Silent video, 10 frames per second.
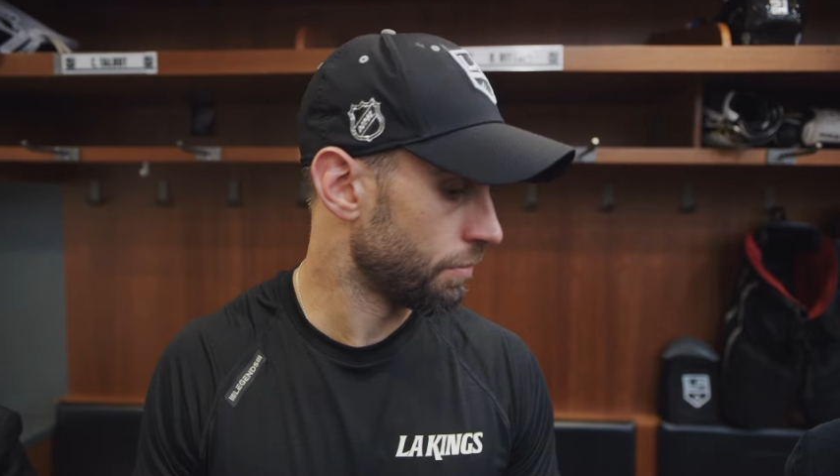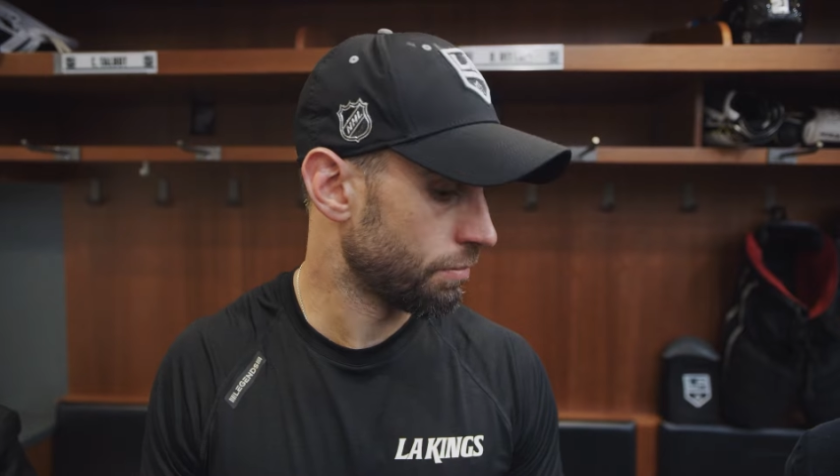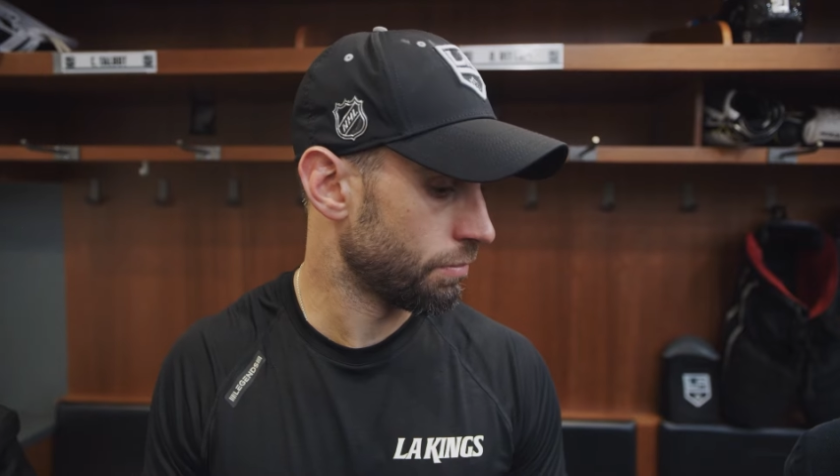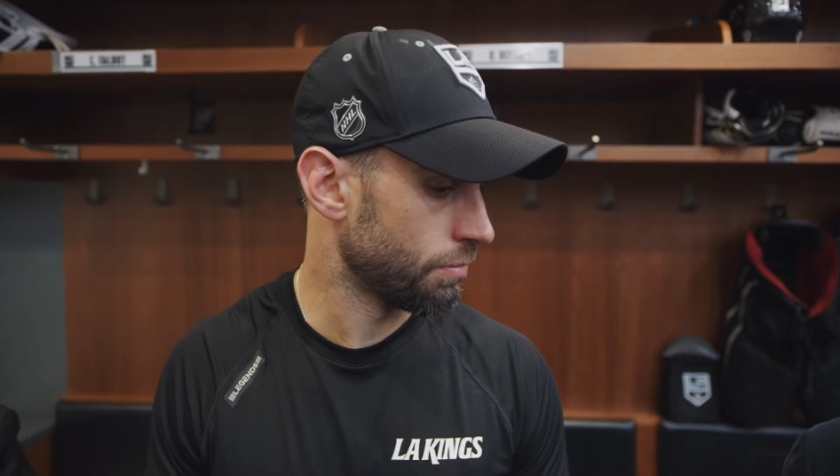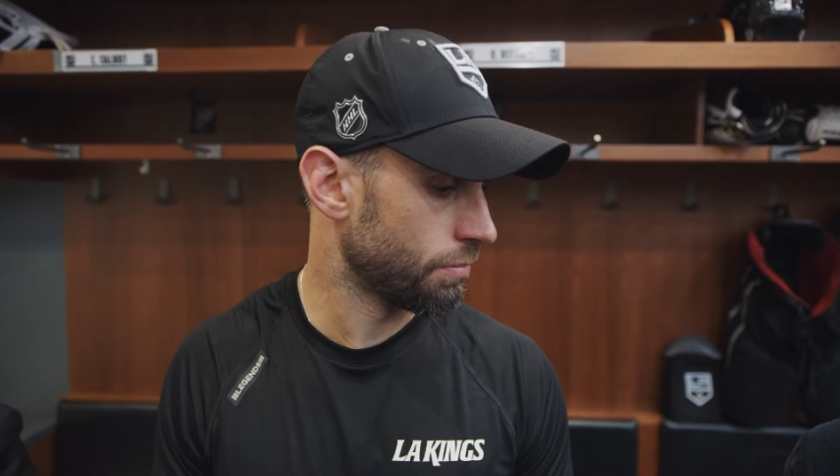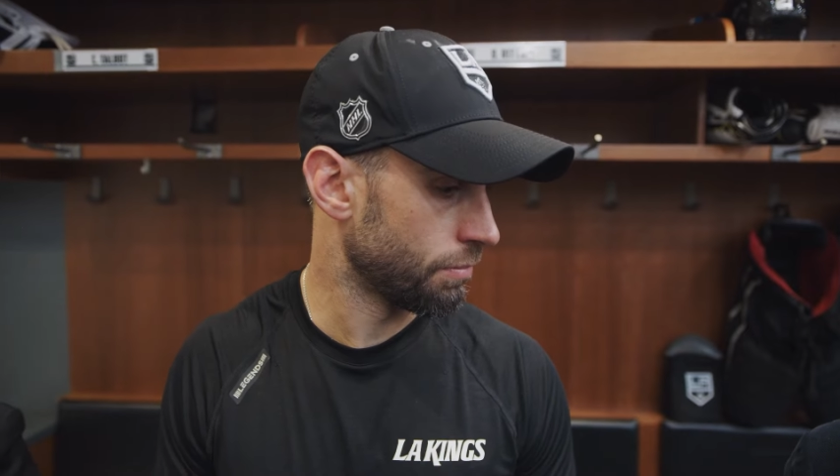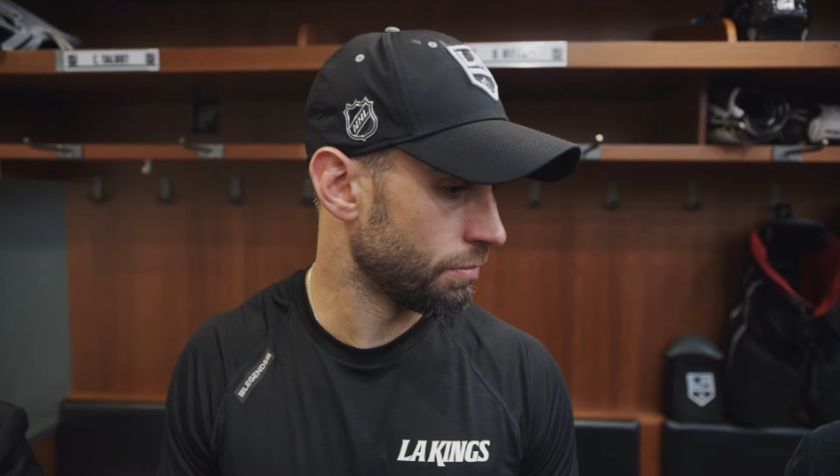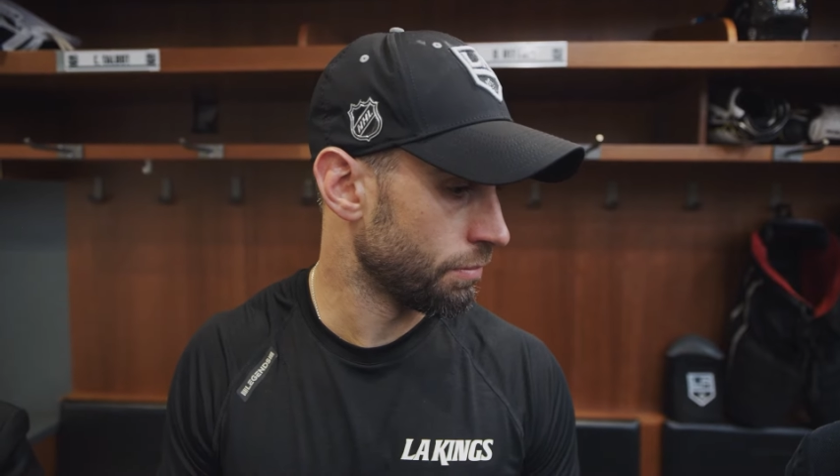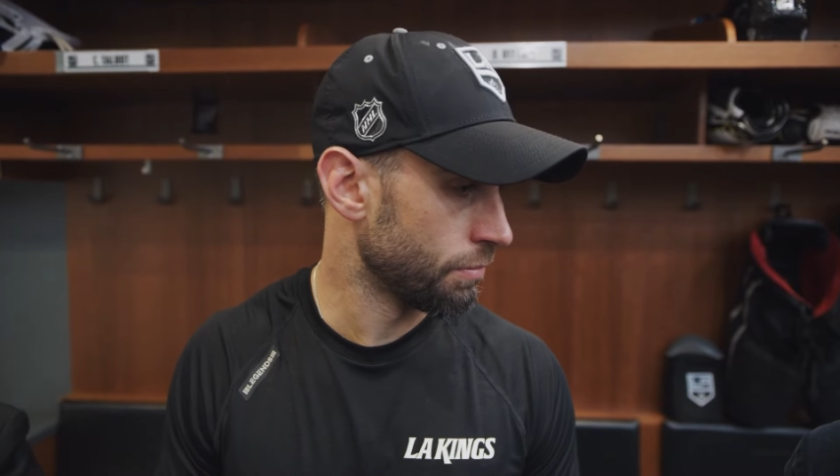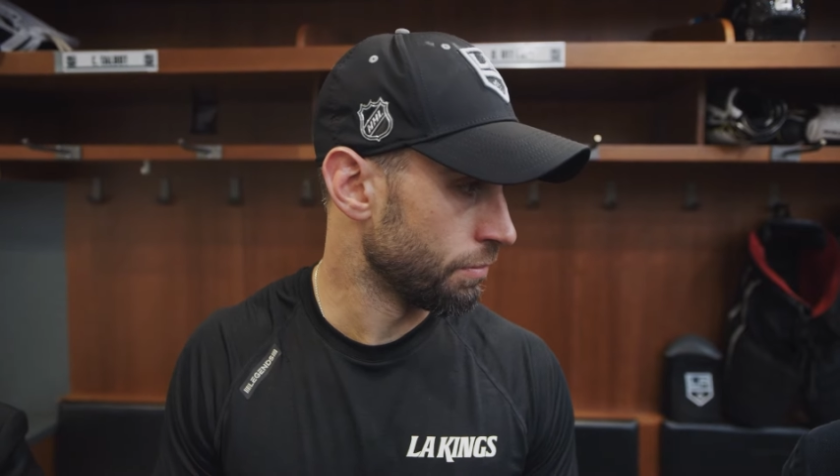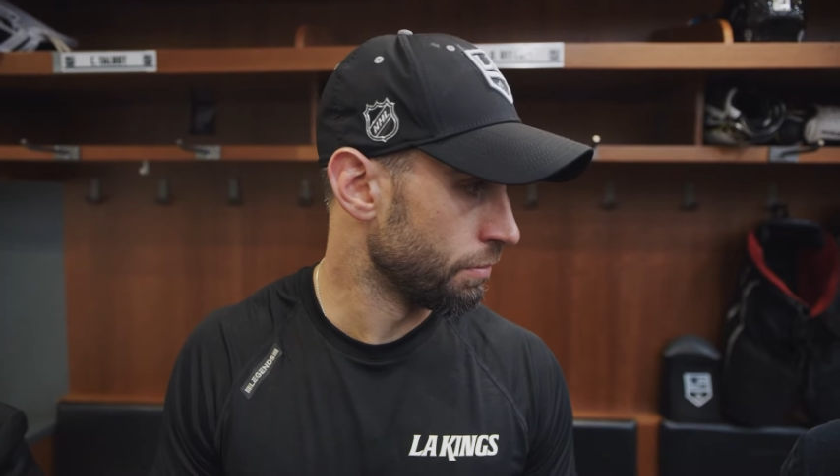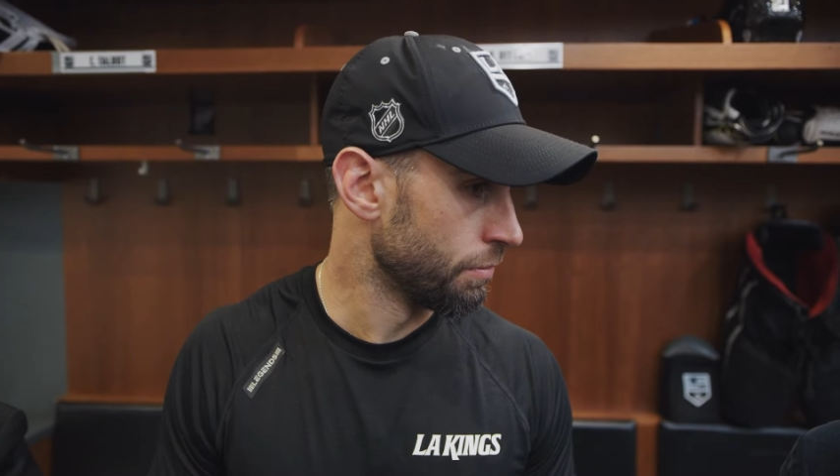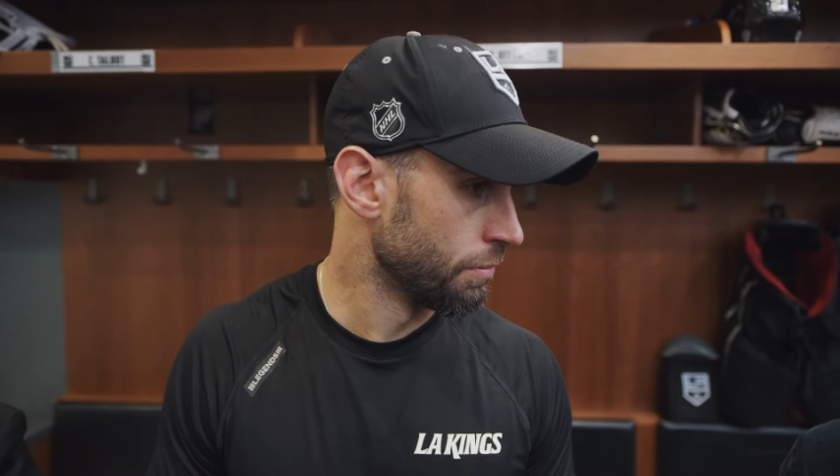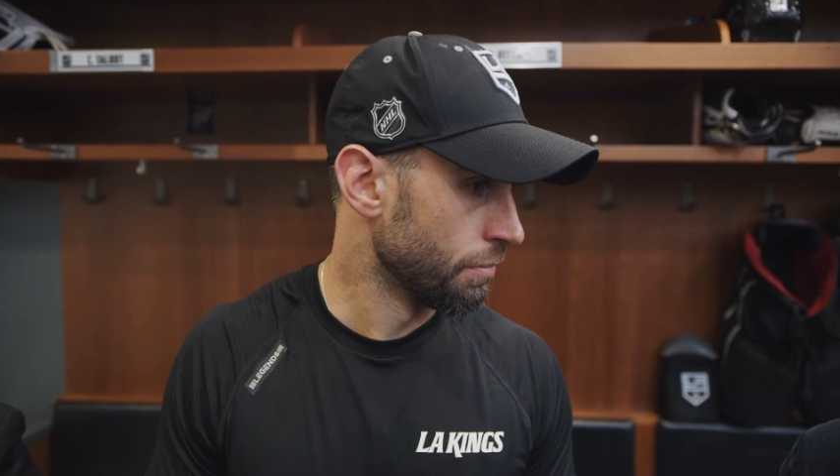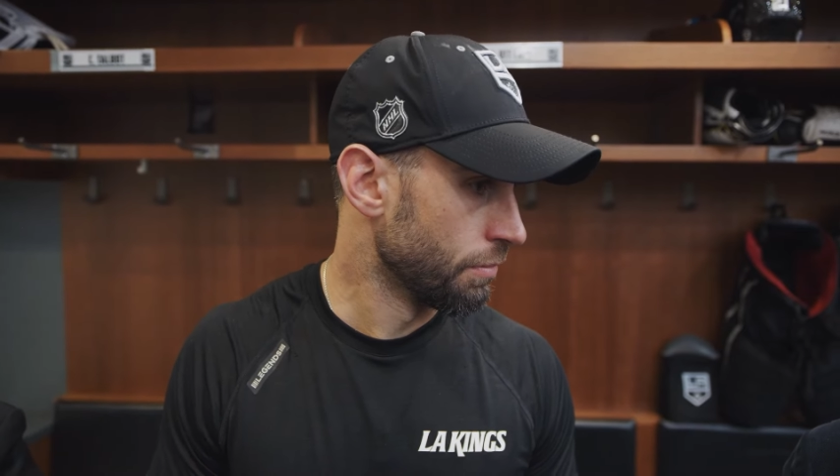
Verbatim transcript: to kind of reset there.